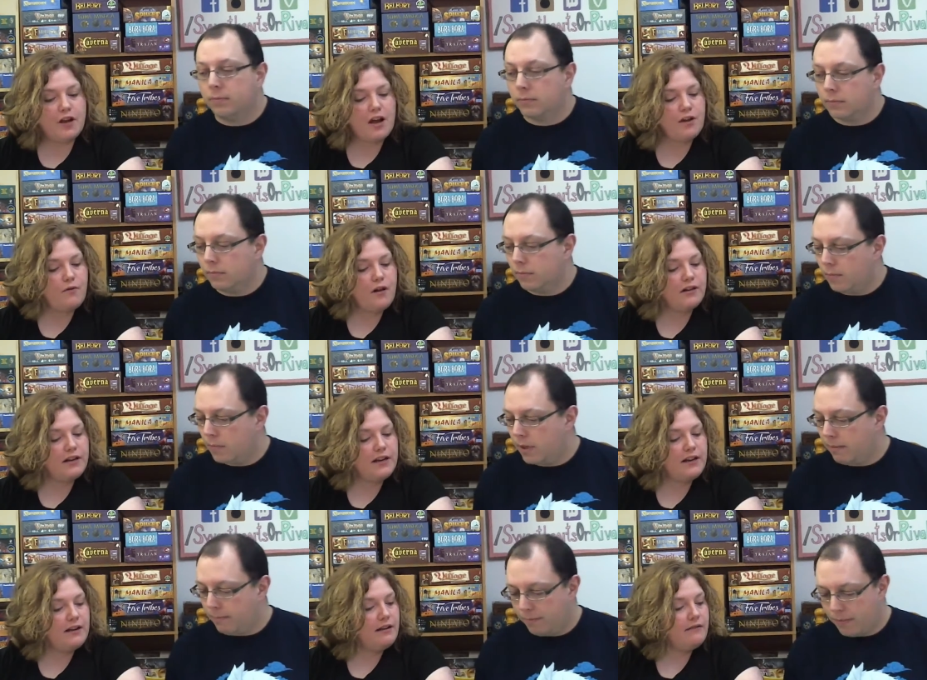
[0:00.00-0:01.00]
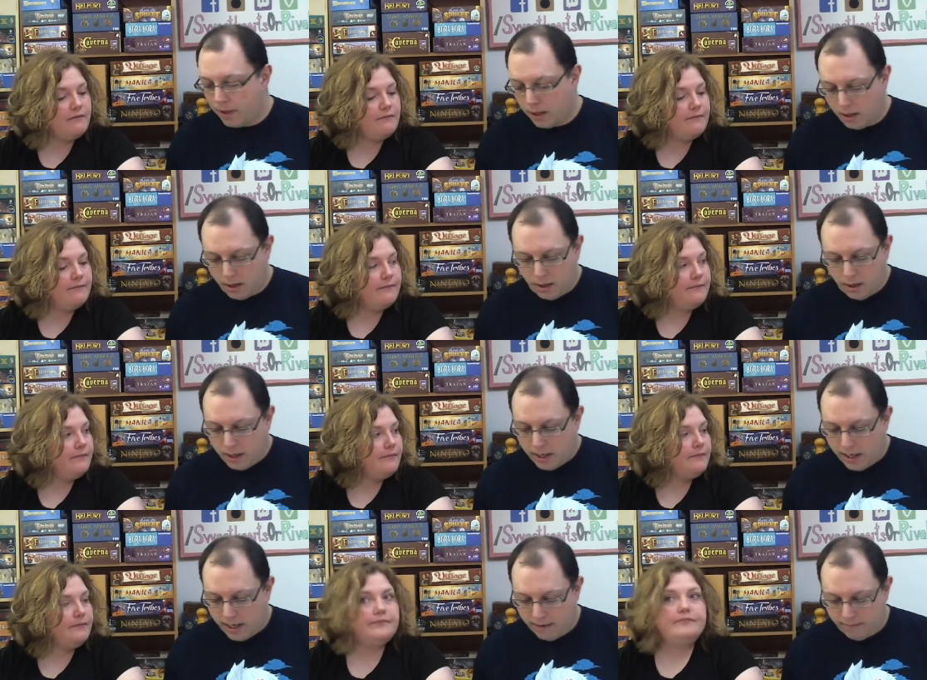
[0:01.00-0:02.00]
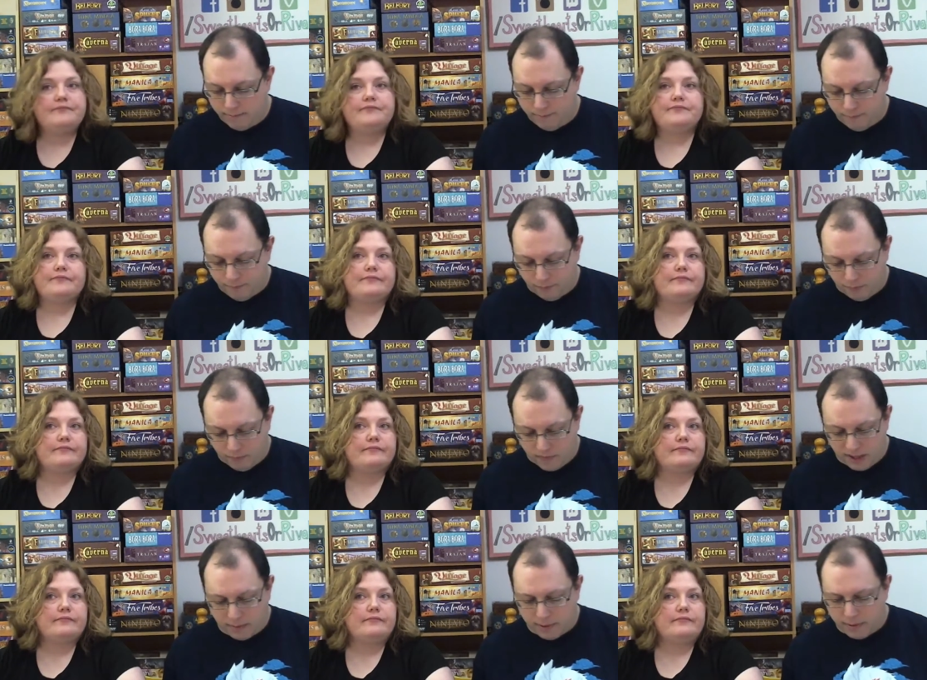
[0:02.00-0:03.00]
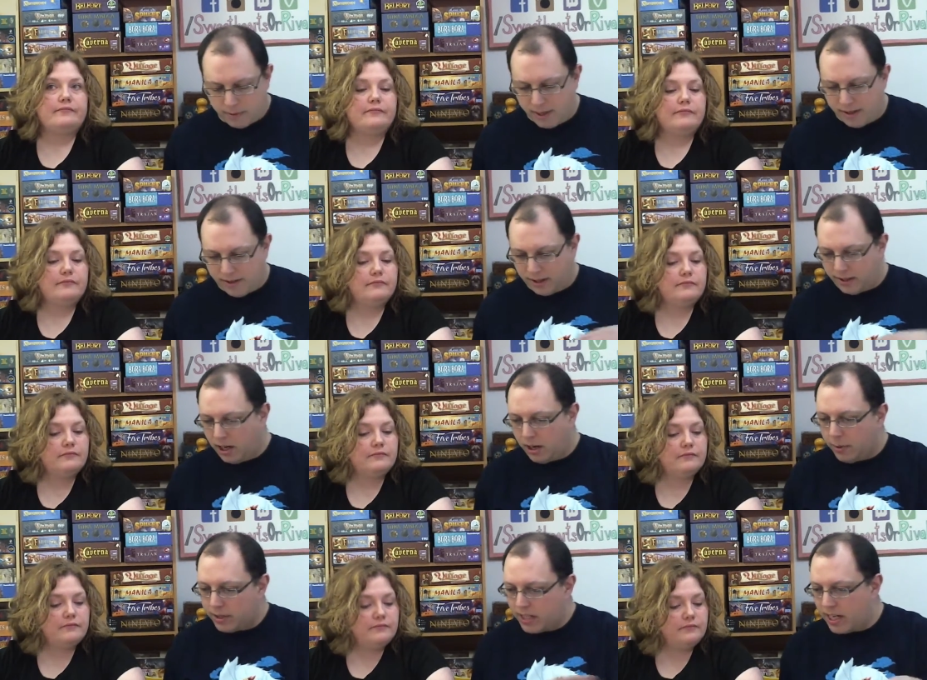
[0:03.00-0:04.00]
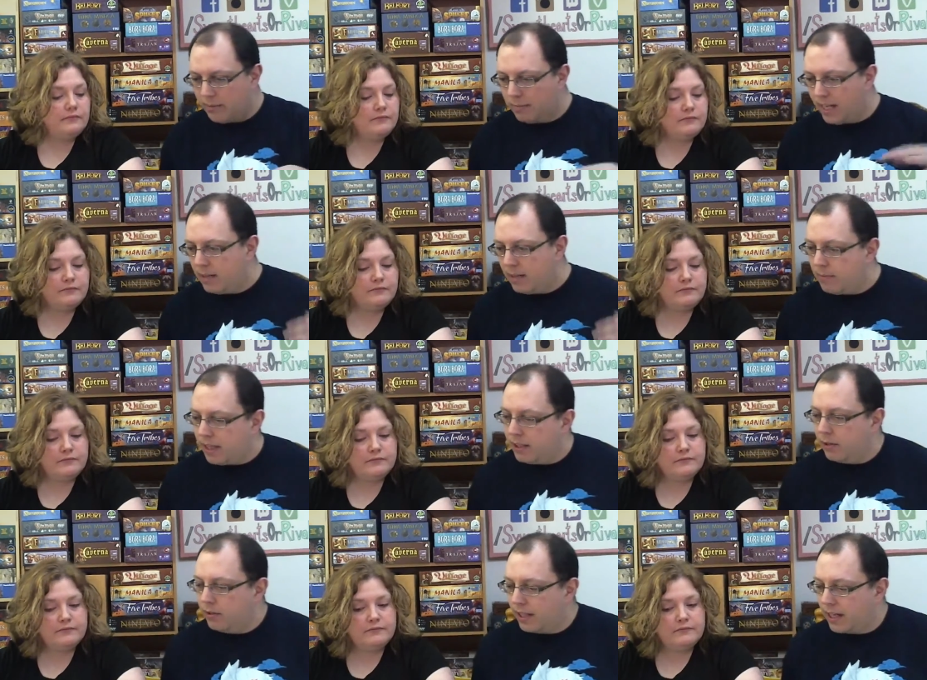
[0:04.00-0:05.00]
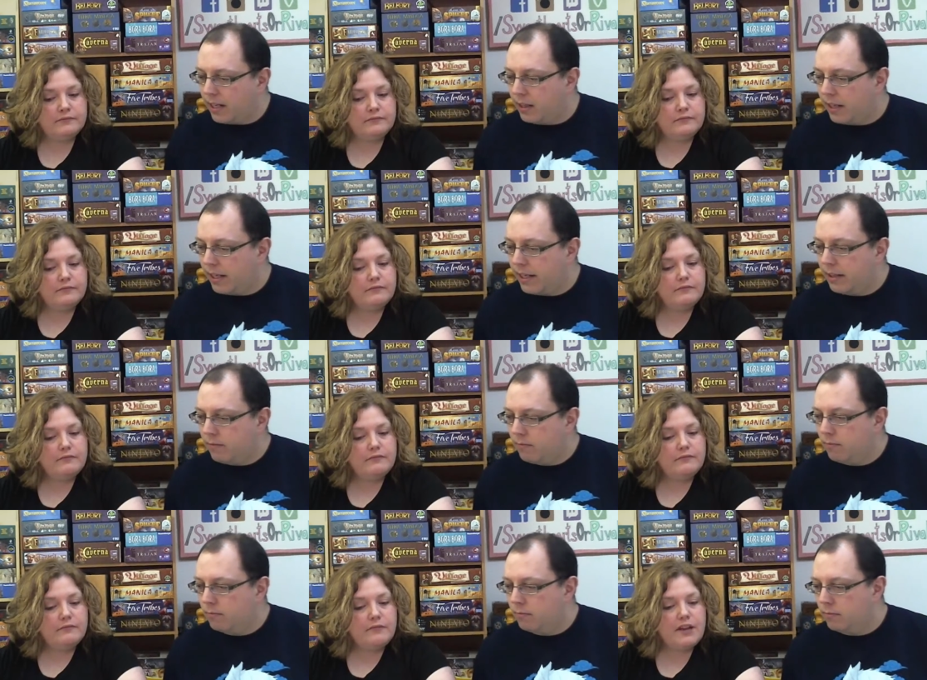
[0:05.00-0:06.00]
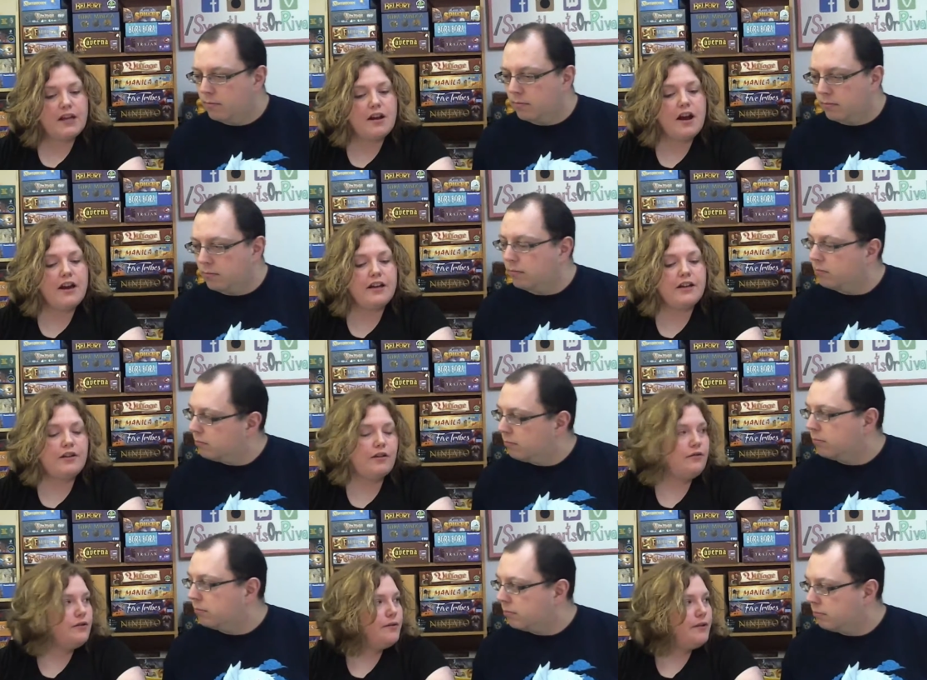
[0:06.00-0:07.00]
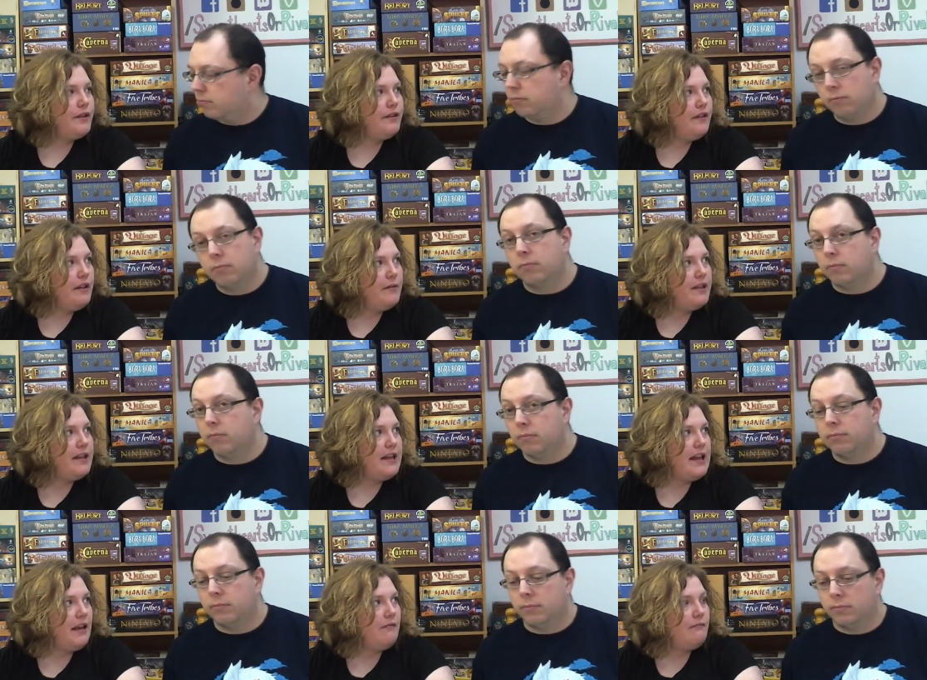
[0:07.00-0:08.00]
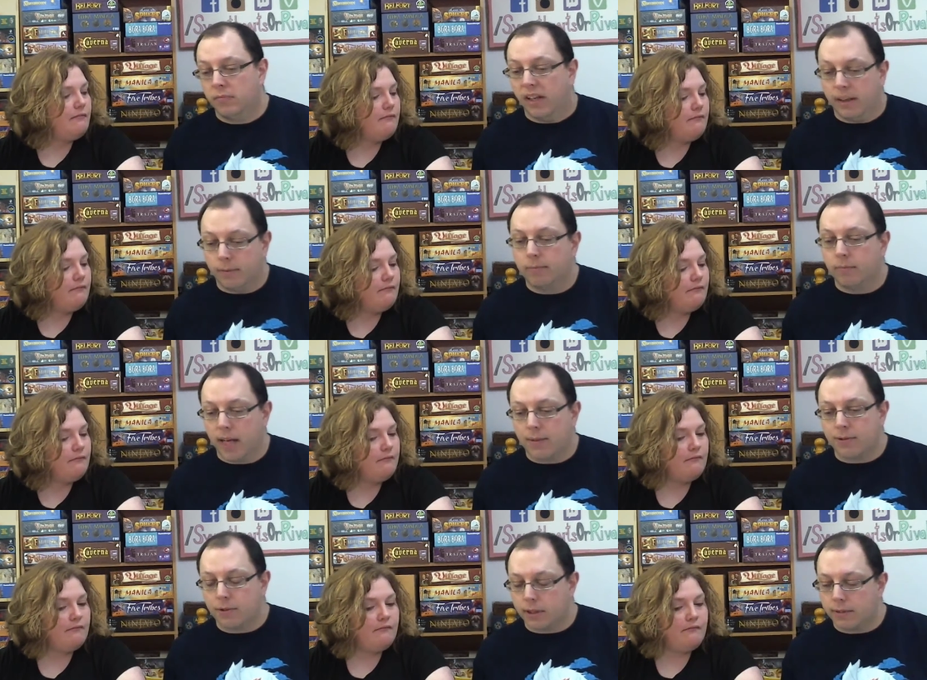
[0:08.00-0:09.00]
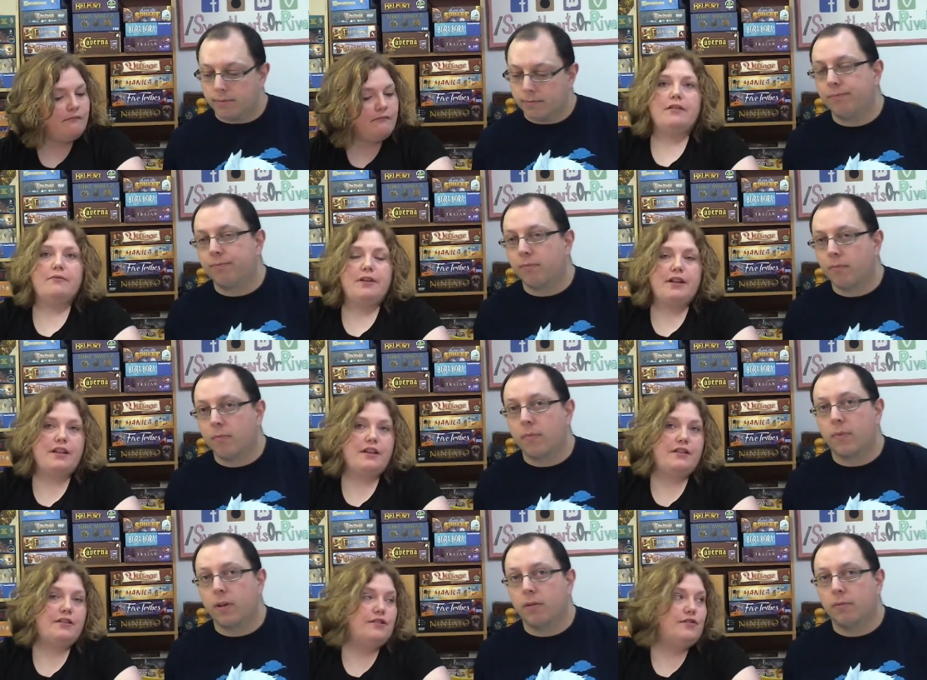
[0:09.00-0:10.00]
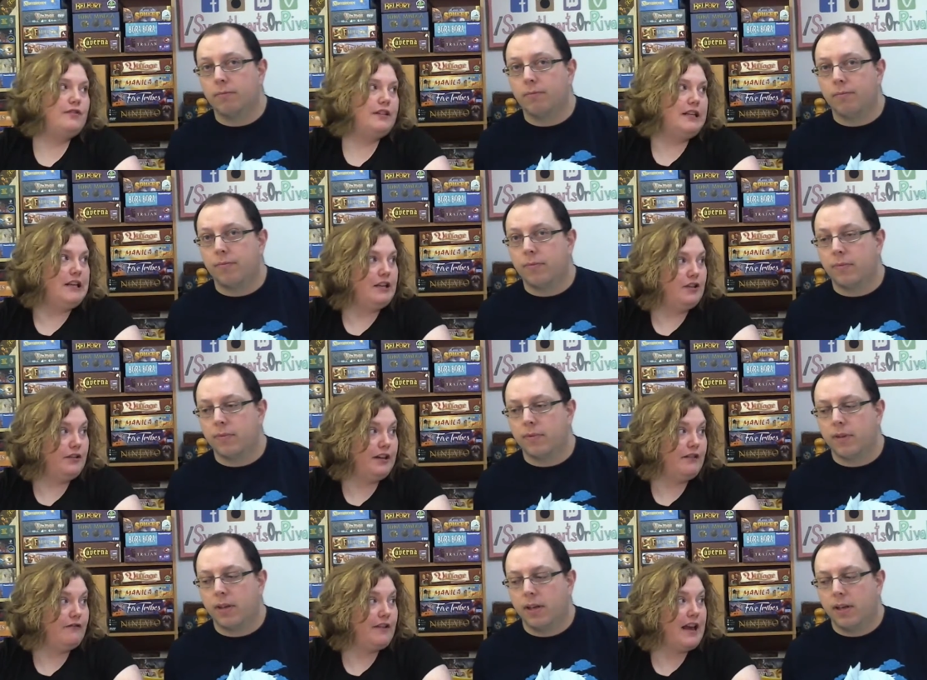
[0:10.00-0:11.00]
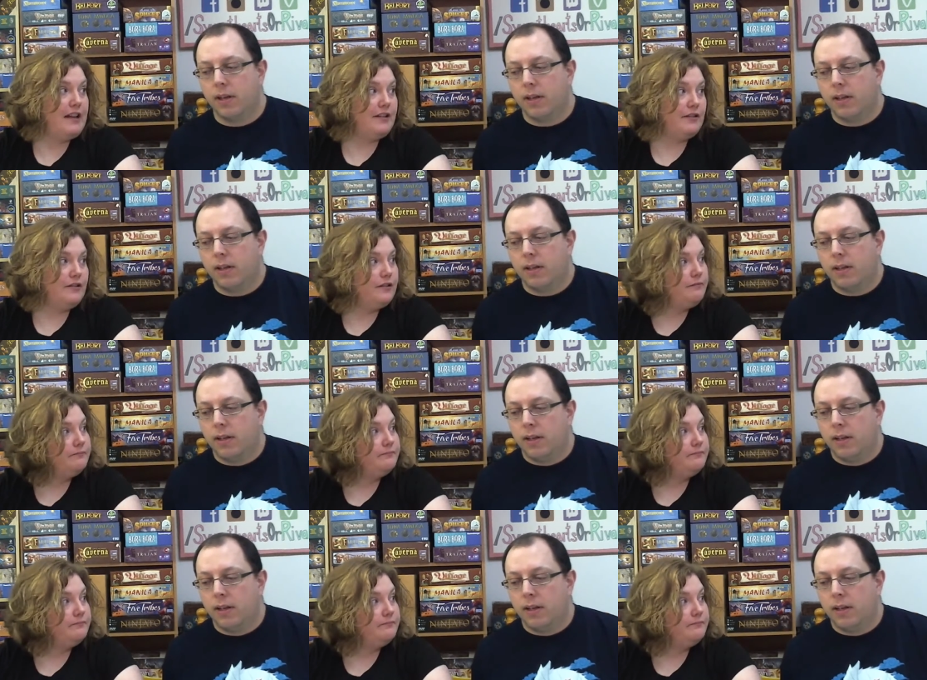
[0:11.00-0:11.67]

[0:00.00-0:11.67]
Speaker 1: high quality. Yeah. Yep. Um, some people might think the artwork's kind of bland, but I don't. I kind of like it.
Speaker 2: It kind of goes with the theme of the game. Yeah, absolutely. What do you think of the strategy of Castles?